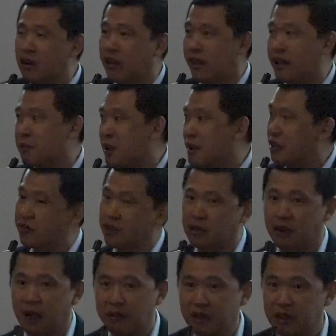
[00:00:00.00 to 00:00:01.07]
I think many of
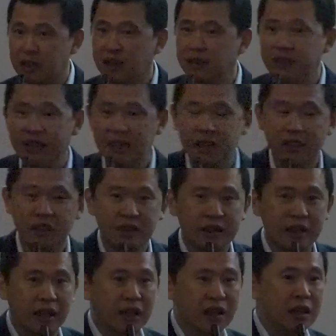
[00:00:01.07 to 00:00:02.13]
you have heard of it.
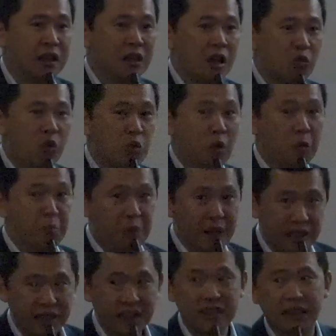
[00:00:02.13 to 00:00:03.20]
Yeah, we were
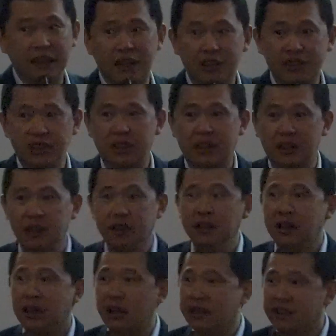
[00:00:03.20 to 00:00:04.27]
beating last year
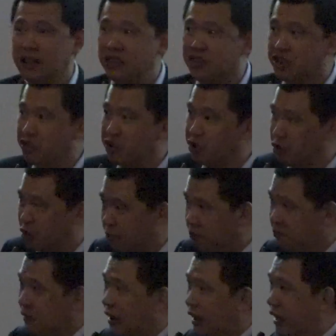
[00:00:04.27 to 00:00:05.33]
against Europe,
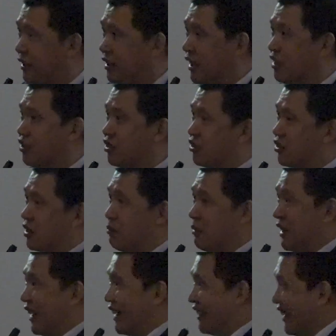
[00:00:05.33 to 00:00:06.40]
against some
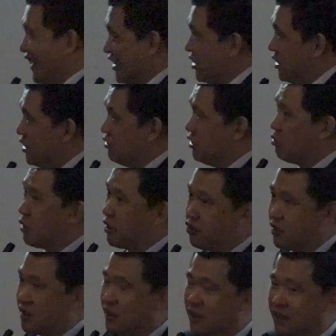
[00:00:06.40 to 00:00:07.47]
elite
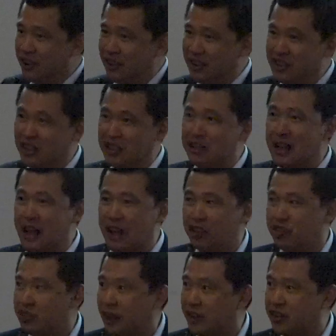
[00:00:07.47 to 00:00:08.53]
university in the United
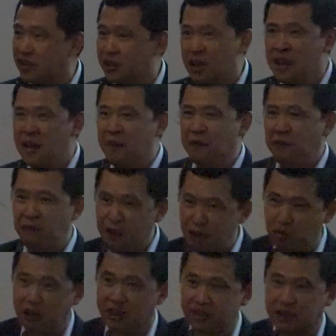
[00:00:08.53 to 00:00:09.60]
States,
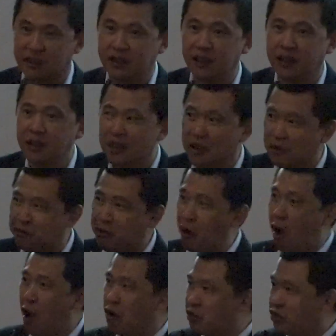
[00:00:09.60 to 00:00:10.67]
furiously for
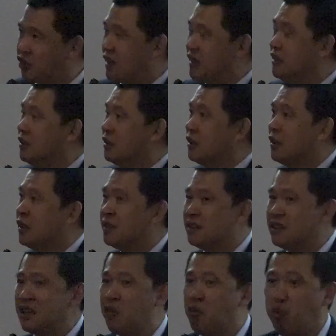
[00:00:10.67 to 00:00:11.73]
hosting
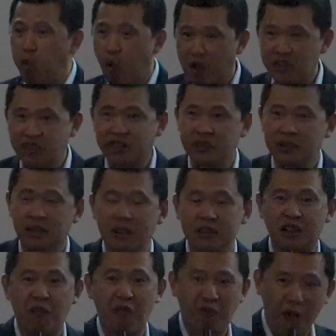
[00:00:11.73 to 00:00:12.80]
the
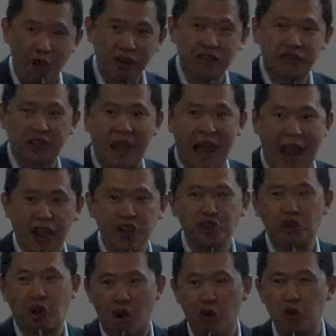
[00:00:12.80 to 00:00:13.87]
first
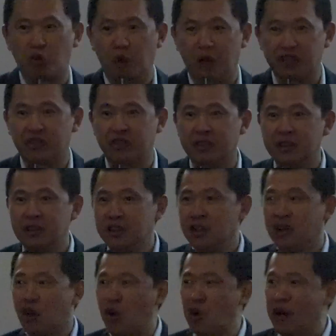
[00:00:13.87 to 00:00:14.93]
annual Congress
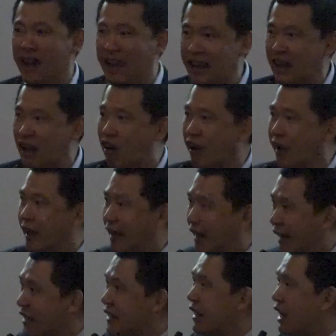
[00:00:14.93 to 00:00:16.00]
on AI
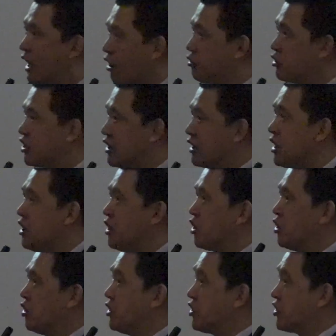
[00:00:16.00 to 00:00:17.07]
and IoT.
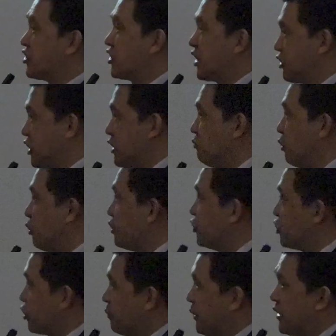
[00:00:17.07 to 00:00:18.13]
It is such an
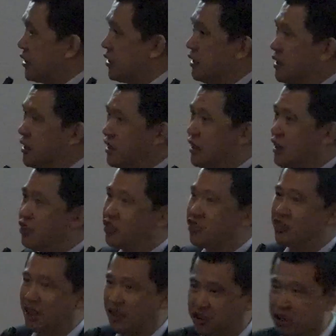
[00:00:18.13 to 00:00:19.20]
important topic. It's
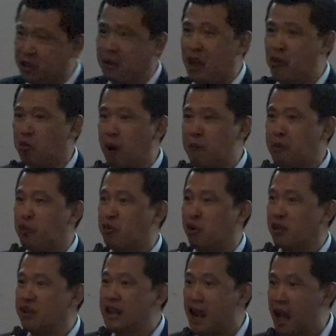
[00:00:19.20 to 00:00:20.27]
such a rapidly
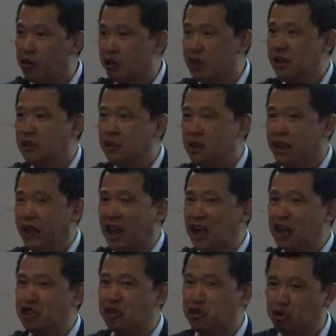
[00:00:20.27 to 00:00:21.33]
growing area,
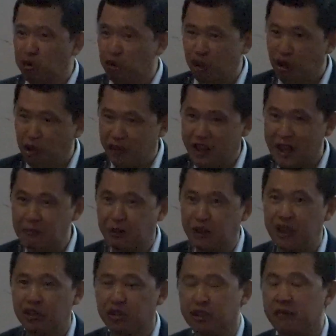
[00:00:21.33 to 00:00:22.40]
and it drew a lot of
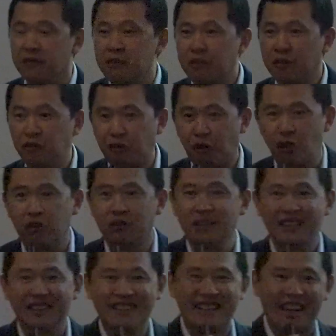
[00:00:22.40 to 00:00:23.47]
competition from
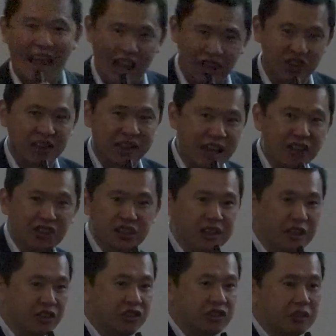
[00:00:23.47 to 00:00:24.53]
the other
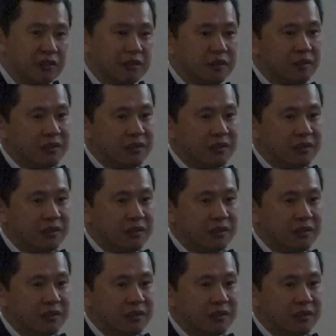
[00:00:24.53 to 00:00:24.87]
continents.